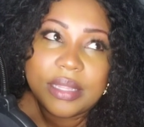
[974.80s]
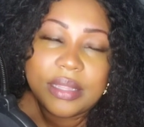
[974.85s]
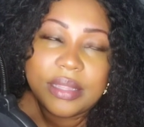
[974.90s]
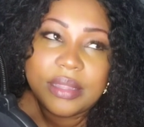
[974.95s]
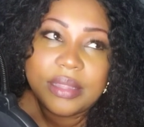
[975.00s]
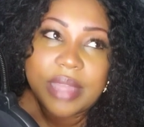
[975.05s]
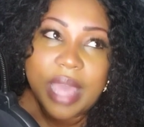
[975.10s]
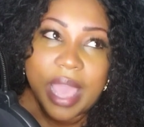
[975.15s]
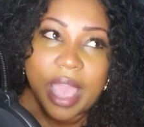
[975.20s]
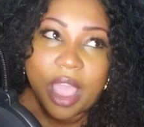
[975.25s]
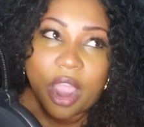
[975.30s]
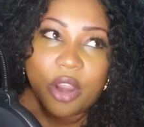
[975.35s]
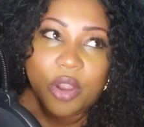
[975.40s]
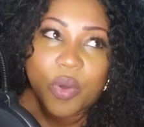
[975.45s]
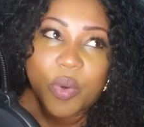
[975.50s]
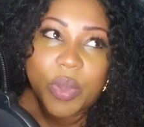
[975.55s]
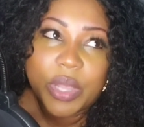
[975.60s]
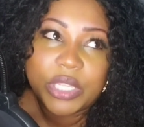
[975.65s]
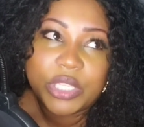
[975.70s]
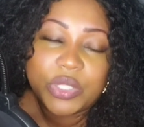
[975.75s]
they are
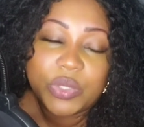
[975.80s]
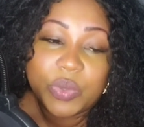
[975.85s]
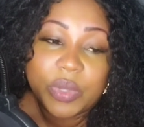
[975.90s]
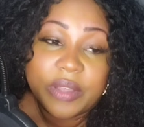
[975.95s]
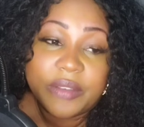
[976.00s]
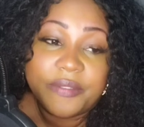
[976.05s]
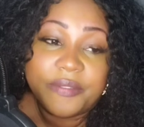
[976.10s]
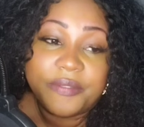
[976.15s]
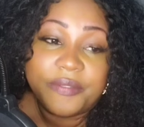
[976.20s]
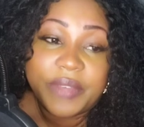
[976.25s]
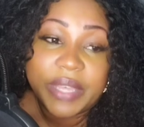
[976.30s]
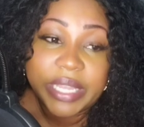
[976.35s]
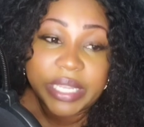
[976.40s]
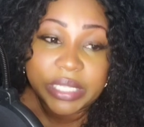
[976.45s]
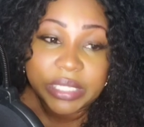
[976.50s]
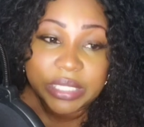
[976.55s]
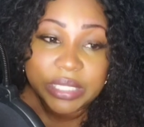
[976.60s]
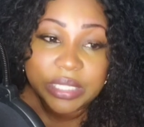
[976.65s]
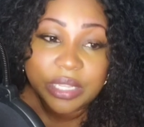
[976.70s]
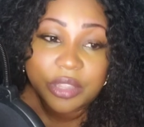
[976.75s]
going to
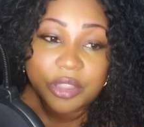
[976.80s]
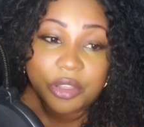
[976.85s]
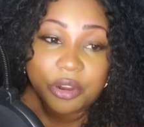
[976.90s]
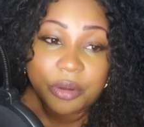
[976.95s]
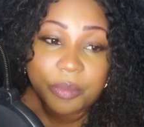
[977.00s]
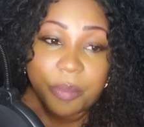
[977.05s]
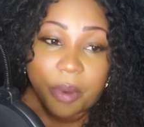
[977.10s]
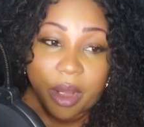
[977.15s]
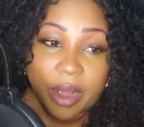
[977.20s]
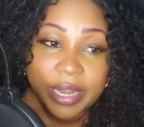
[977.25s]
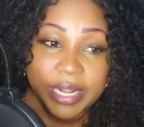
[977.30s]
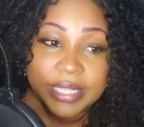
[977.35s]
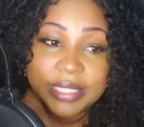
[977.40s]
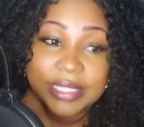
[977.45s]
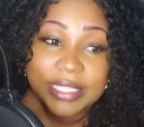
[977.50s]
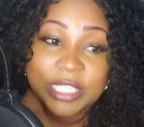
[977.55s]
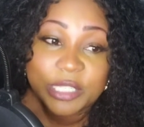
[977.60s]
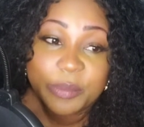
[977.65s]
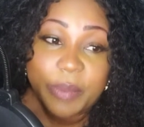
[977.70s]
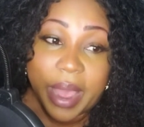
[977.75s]
convince the third party
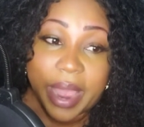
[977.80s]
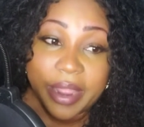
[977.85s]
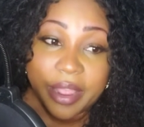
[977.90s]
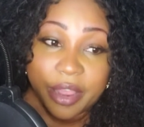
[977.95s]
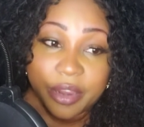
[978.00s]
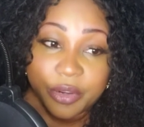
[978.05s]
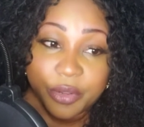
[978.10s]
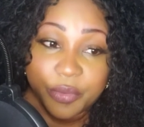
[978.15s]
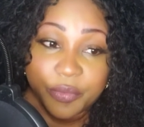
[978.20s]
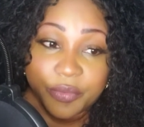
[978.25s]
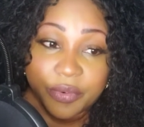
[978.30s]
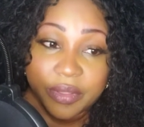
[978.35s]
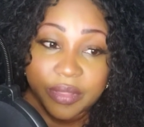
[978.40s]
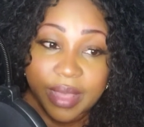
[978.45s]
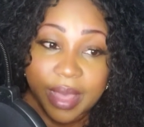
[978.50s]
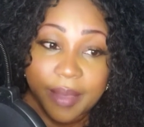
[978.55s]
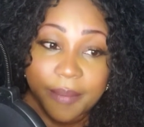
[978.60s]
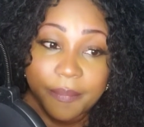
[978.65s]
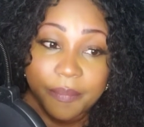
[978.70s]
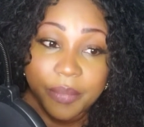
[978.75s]
to spy on you for
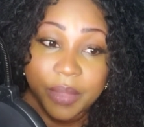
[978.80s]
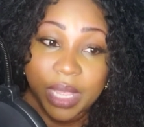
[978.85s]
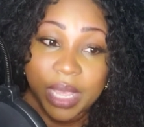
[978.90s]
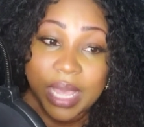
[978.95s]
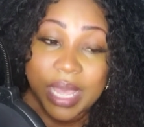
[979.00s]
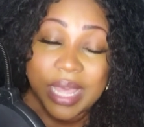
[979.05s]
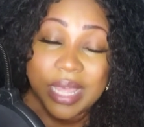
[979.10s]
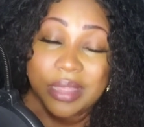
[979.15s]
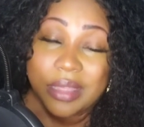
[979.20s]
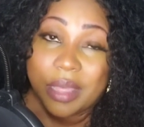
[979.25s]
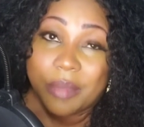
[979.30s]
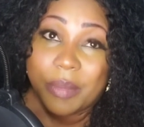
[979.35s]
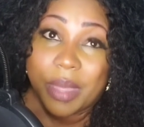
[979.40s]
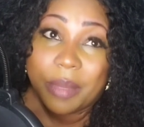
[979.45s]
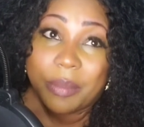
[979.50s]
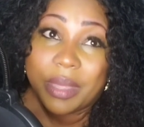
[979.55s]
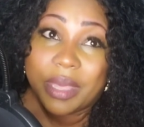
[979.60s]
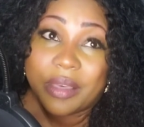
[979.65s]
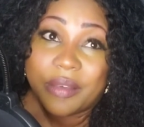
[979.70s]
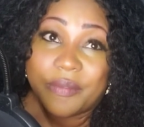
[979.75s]
them. They
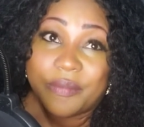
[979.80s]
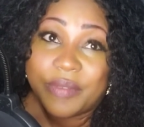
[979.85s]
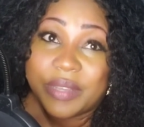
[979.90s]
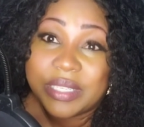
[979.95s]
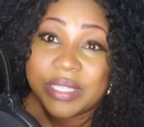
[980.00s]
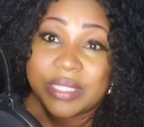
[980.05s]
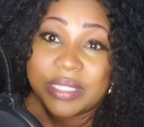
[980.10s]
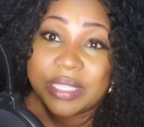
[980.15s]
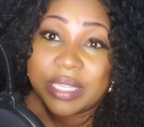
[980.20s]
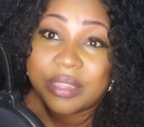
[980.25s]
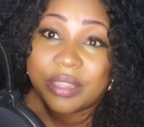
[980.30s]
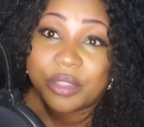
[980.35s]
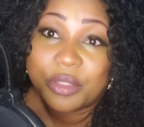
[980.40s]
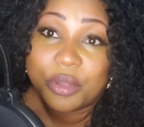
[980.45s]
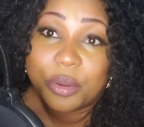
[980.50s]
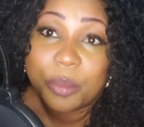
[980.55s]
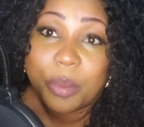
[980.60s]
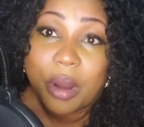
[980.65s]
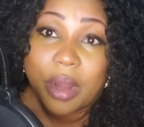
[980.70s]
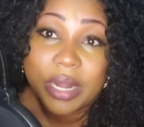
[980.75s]
may be convincing the
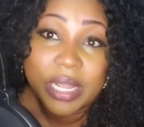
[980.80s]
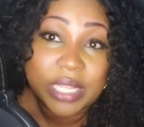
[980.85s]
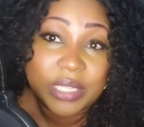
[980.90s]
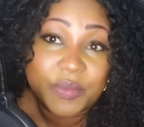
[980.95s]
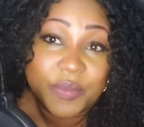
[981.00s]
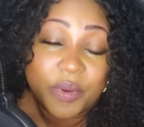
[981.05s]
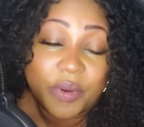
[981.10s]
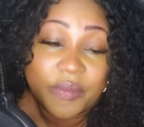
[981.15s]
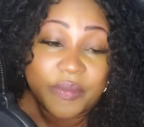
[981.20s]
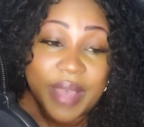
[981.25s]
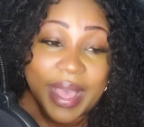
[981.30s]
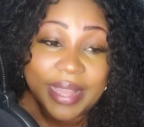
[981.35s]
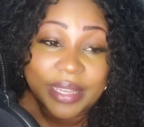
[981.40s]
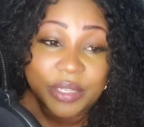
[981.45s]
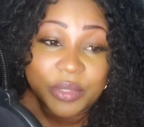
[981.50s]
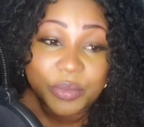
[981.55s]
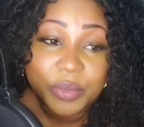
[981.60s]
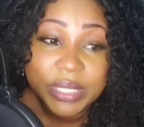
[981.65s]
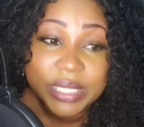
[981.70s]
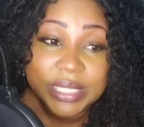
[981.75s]
third party it's for a
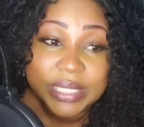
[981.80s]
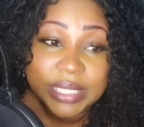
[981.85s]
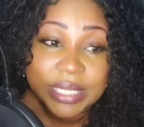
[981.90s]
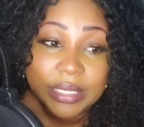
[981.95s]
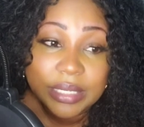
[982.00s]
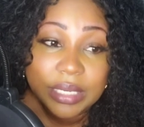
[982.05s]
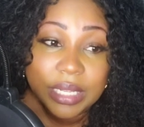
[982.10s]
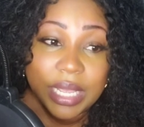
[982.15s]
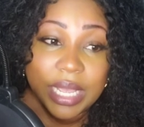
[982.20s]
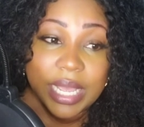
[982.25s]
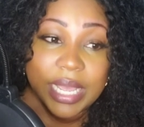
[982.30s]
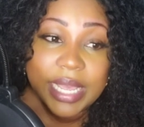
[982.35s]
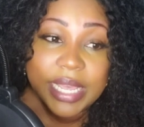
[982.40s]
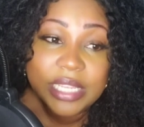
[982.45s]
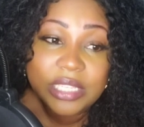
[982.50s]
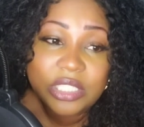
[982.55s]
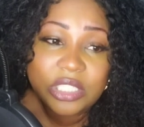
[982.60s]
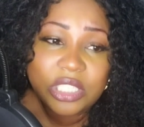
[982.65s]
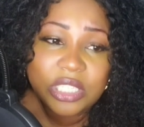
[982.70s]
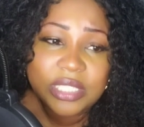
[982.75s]
valid reason.
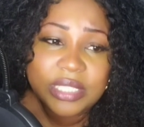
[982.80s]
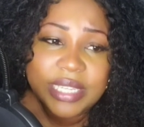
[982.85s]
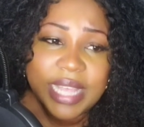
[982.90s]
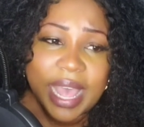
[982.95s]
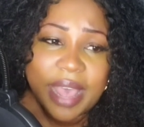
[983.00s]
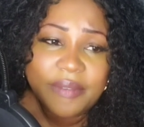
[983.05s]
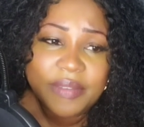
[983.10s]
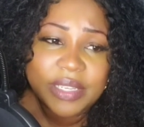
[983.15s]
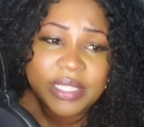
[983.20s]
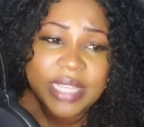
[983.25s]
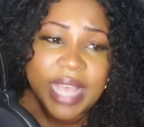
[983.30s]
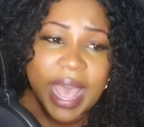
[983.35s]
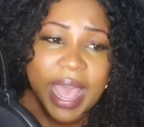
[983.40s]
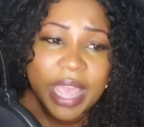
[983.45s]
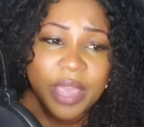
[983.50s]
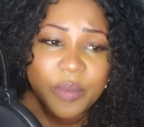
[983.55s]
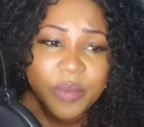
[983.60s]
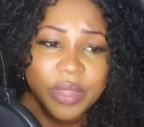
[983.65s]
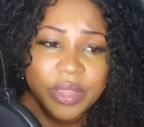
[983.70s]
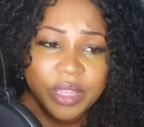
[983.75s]
It's just to have a
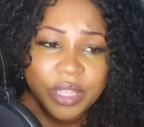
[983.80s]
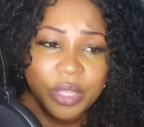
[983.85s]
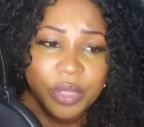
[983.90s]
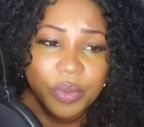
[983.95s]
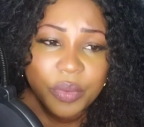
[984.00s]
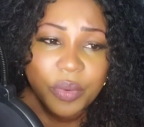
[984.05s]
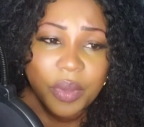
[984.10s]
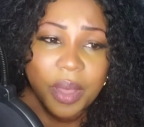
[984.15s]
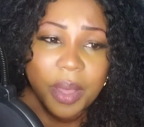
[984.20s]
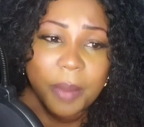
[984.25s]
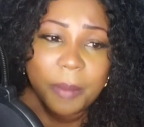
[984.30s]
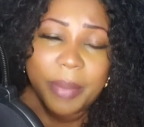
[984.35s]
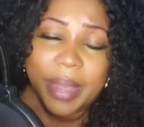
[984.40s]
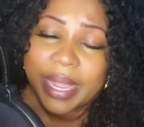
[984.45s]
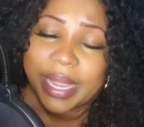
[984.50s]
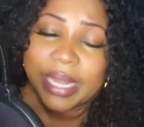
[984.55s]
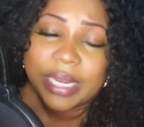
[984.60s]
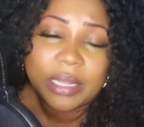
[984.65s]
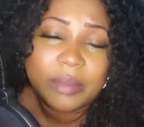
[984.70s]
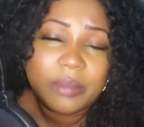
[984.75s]
tie with you
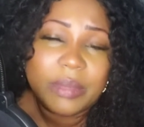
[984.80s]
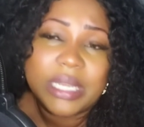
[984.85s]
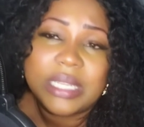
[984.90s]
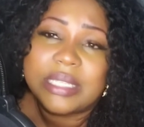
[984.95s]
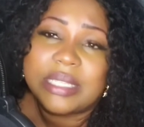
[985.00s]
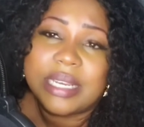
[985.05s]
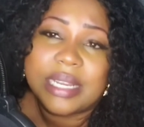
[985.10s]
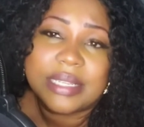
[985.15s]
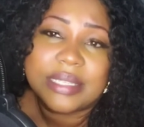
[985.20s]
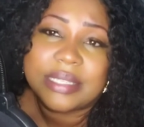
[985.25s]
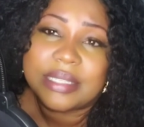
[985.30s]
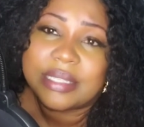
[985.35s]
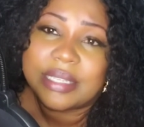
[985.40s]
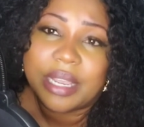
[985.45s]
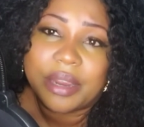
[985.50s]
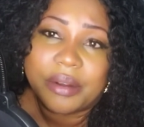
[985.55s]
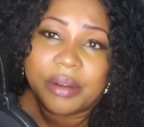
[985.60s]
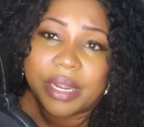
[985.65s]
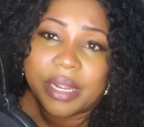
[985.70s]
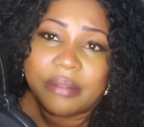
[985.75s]
by any means
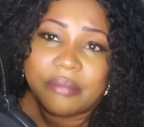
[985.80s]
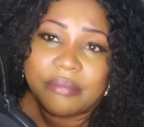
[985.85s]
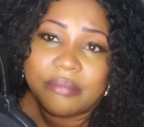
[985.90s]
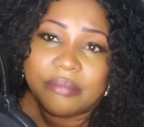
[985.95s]
necessary.